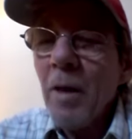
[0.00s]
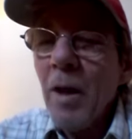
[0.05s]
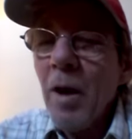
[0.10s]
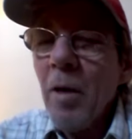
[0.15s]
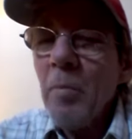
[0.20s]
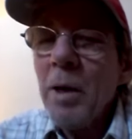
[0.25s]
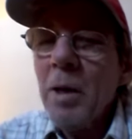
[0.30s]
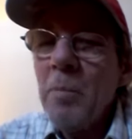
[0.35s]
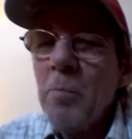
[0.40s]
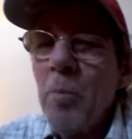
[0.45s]

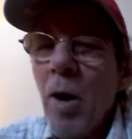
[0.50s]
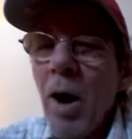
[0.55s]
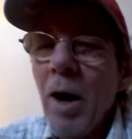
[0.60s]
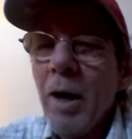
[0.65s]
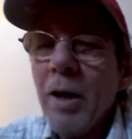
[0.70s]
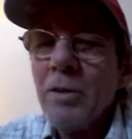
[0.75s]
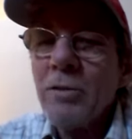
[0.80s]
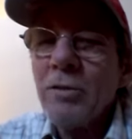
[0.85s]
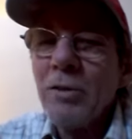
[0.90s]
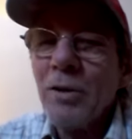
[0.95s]
how many
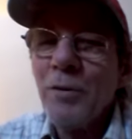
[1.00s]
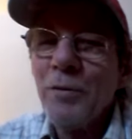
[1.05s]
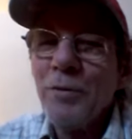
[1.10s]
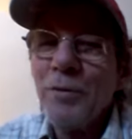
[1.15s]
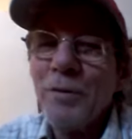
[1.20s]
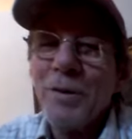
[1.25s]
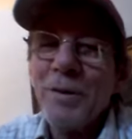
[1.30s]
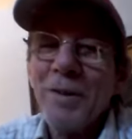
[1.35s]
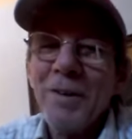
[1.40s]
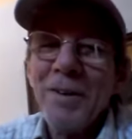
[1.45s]
pockets
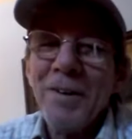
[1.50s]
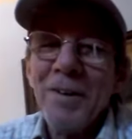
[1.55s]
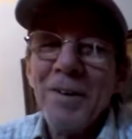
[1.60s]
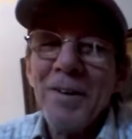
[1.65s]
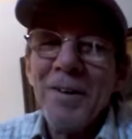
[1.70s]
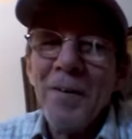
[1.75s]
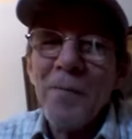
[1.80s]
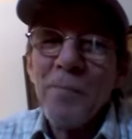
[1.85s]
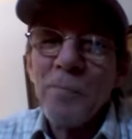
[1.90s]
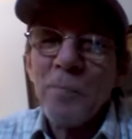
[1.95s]
of
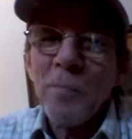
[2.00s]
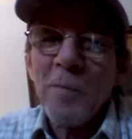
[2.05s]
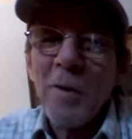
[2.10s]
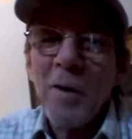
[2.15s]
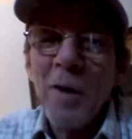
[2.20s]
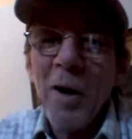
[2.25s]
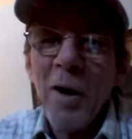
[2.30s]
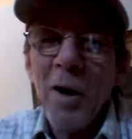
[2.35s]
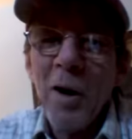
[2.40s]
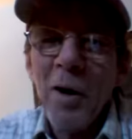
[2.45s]

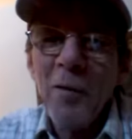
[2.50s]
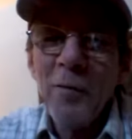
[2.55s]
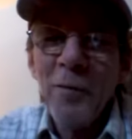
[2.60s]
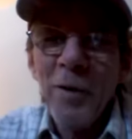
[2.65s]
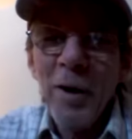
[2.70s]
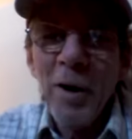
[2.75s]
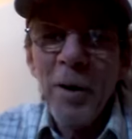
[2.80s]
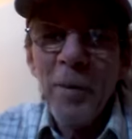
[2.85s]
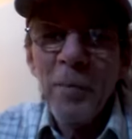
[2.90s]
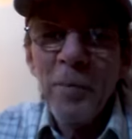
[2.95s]
of
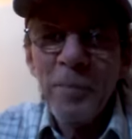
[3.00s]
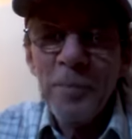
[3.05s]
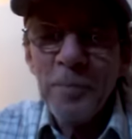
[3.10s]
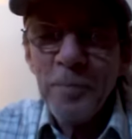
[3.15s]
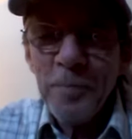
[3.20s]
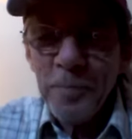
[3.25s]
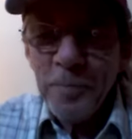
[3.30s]
um,